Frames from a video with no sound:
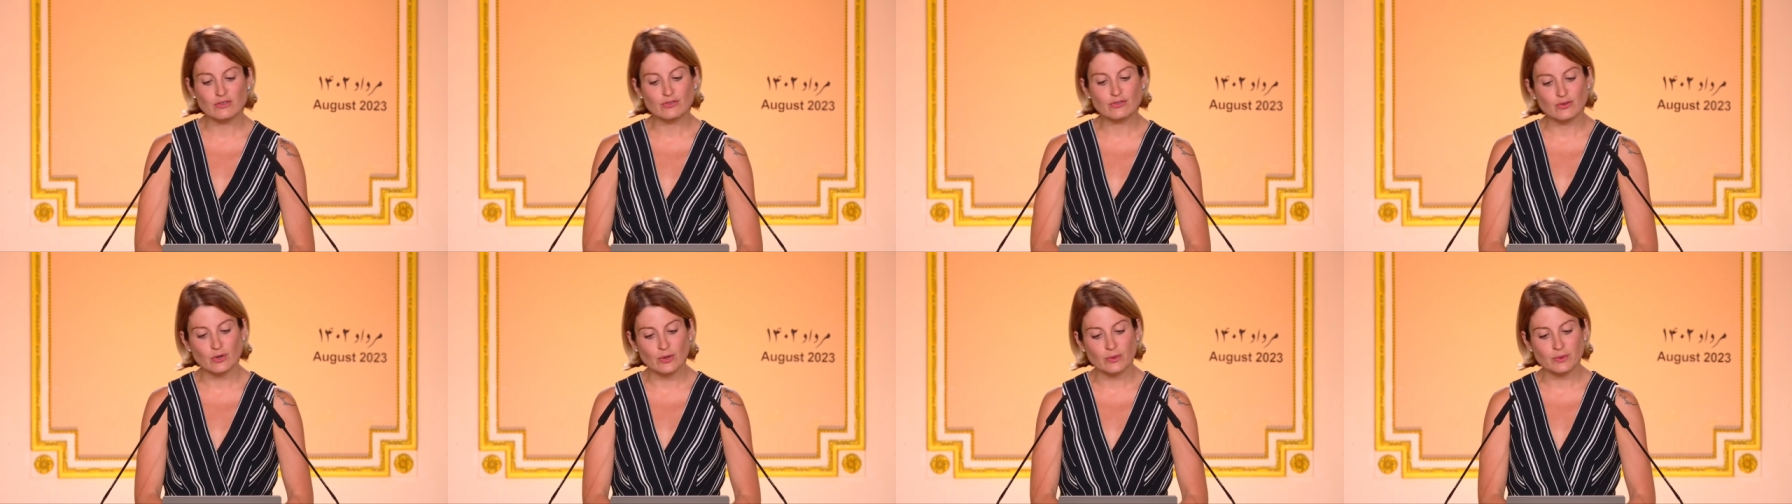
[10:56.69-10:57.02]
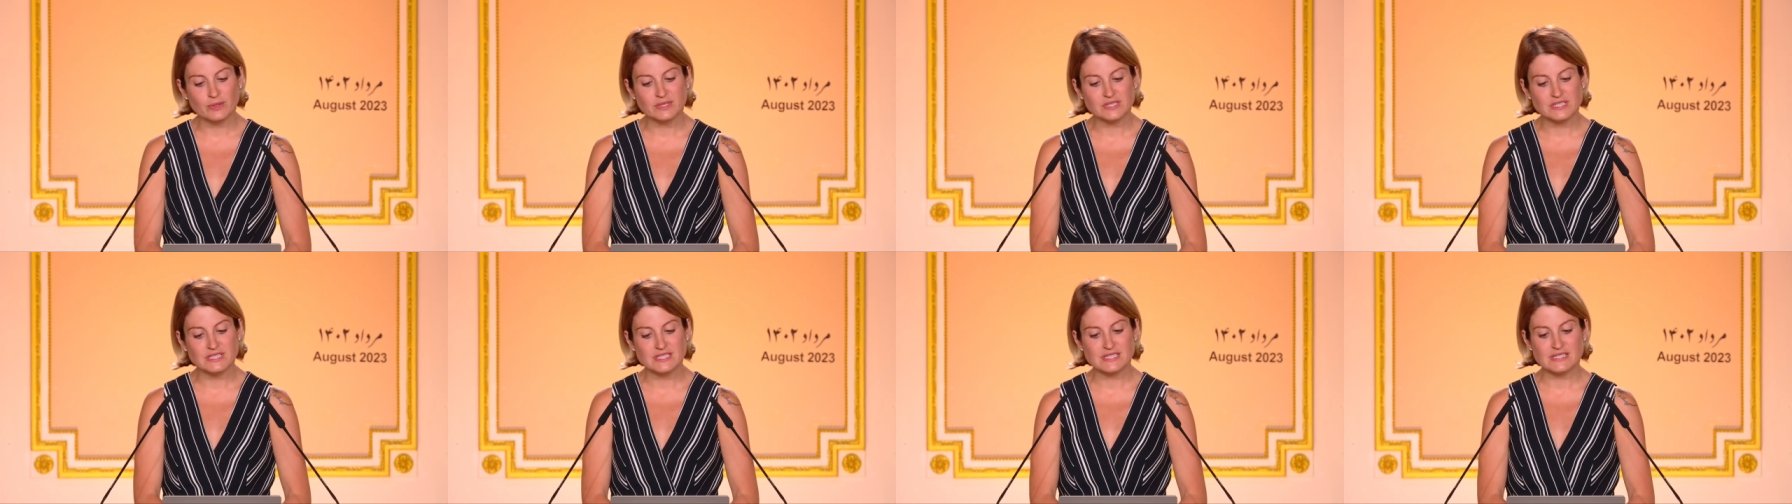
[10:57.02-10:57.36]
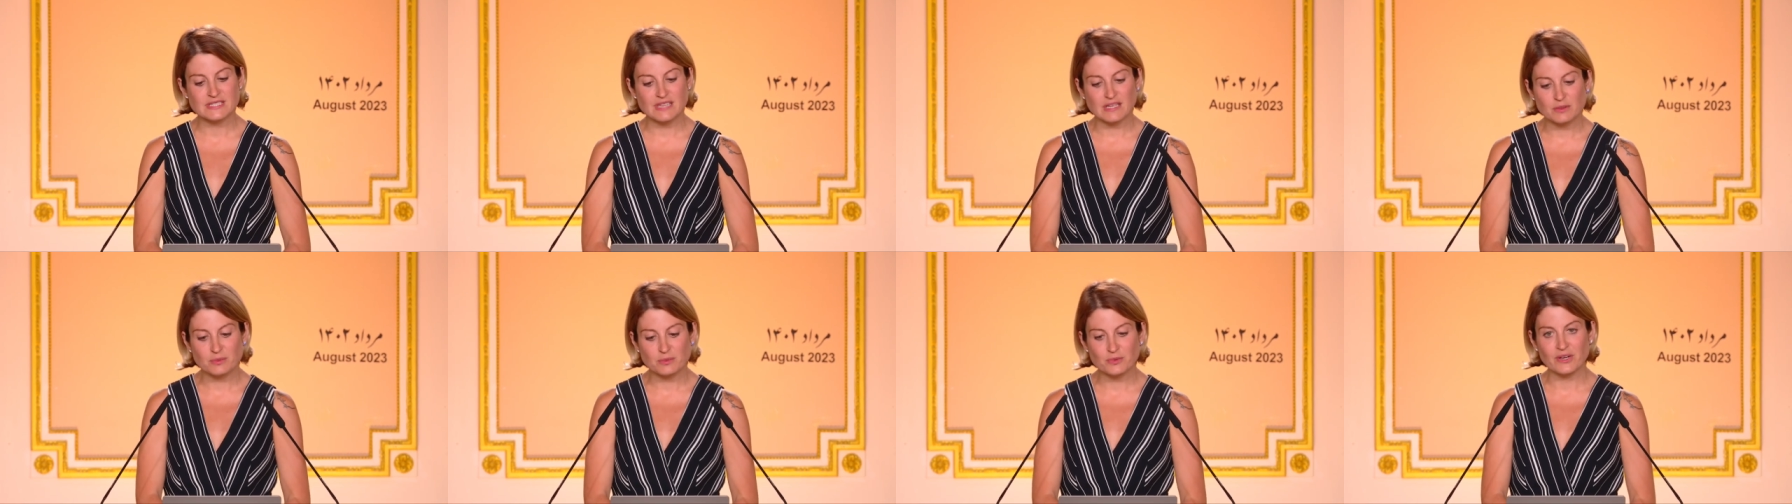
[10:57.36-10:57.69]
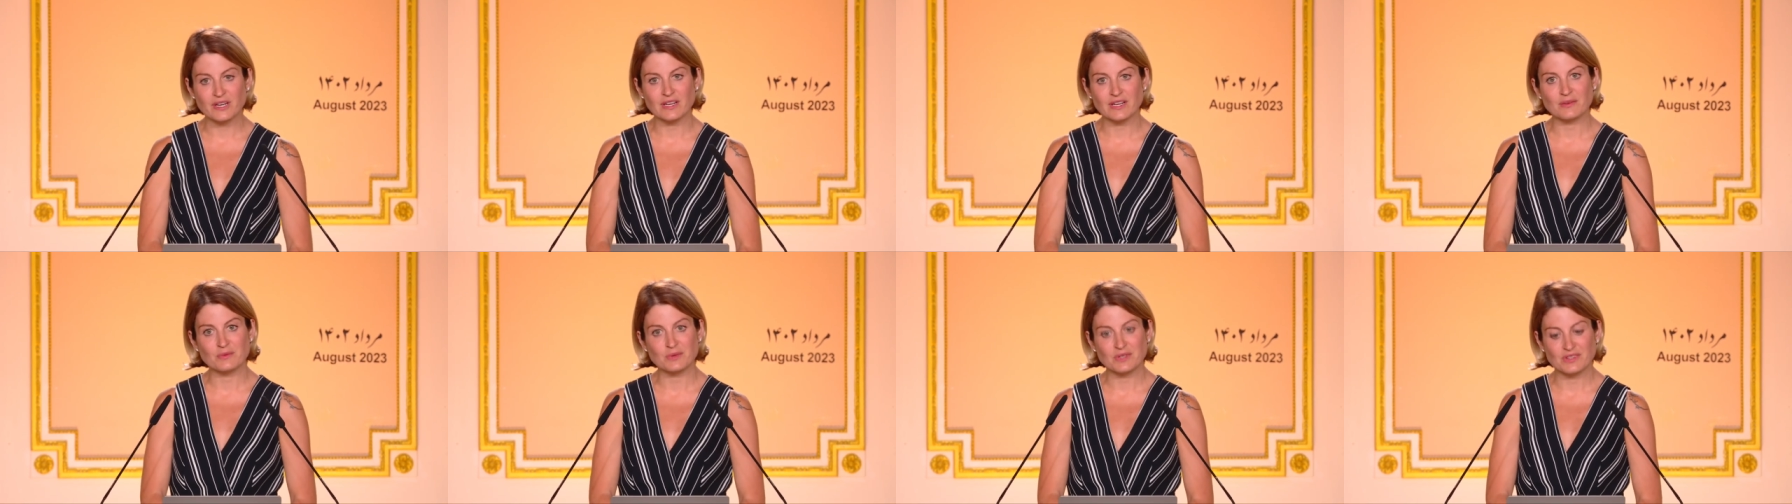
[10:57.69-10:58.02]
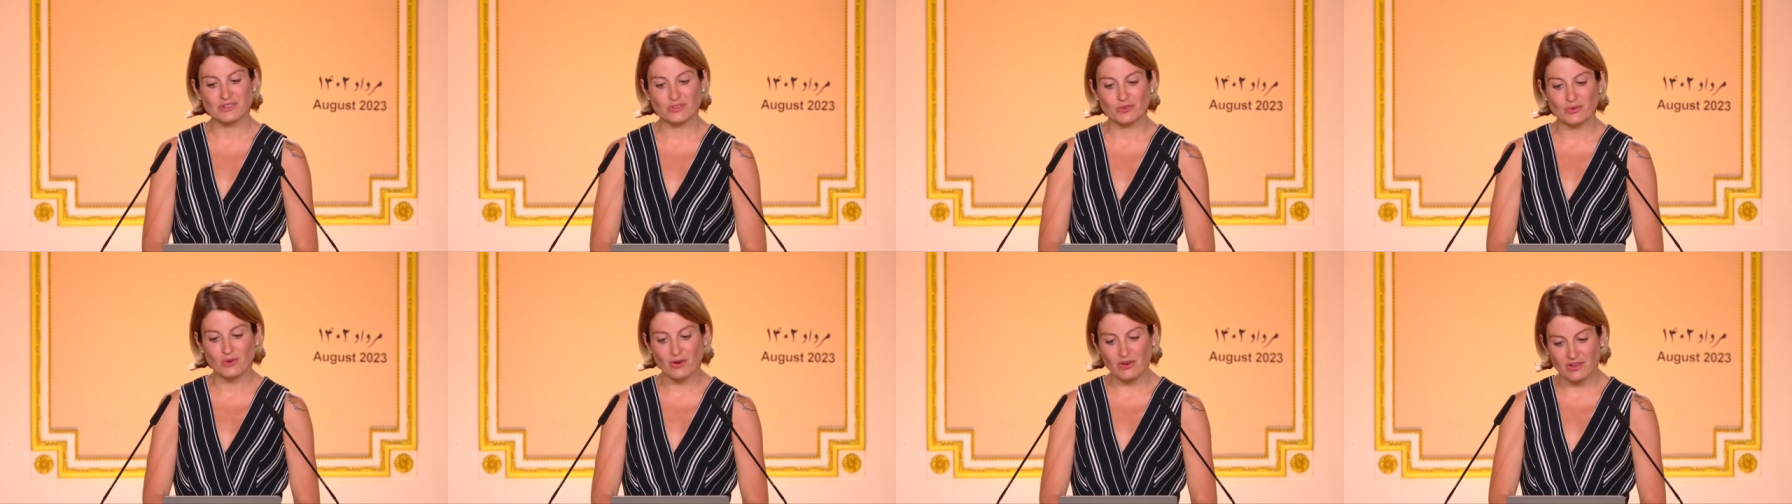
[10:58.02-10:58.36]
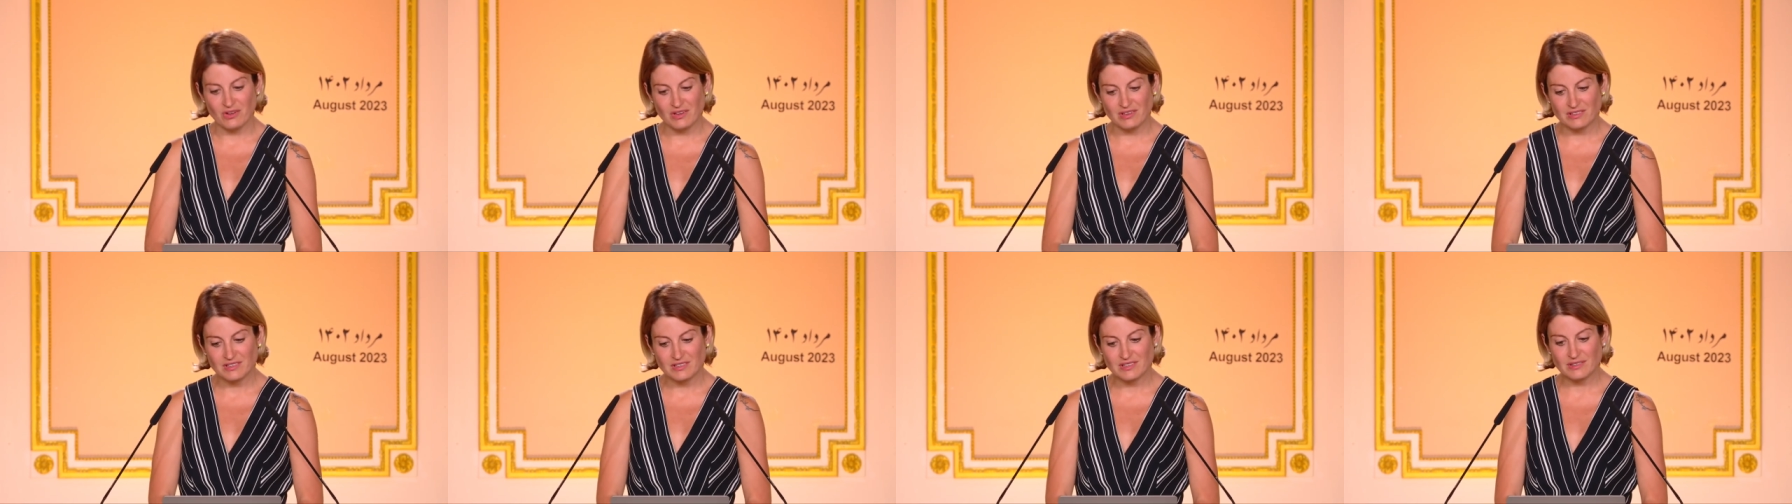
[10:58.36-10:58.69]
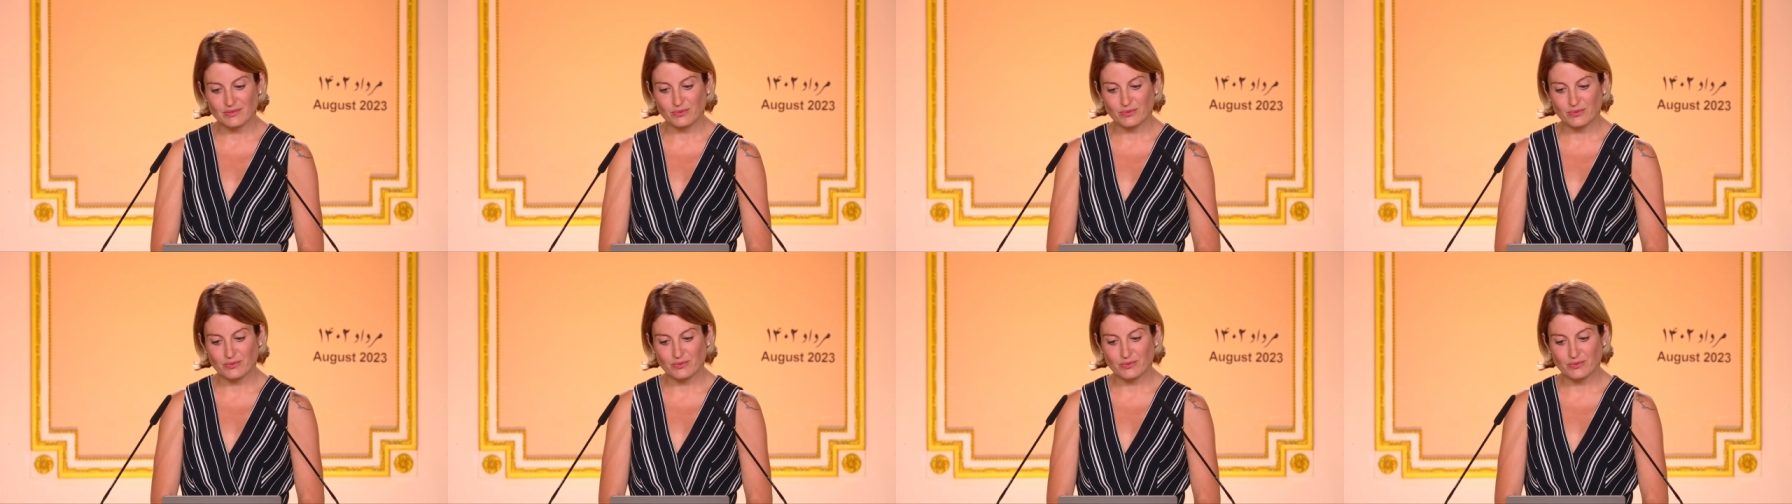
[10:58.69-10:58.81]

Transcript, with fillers: forward to celebrating with you all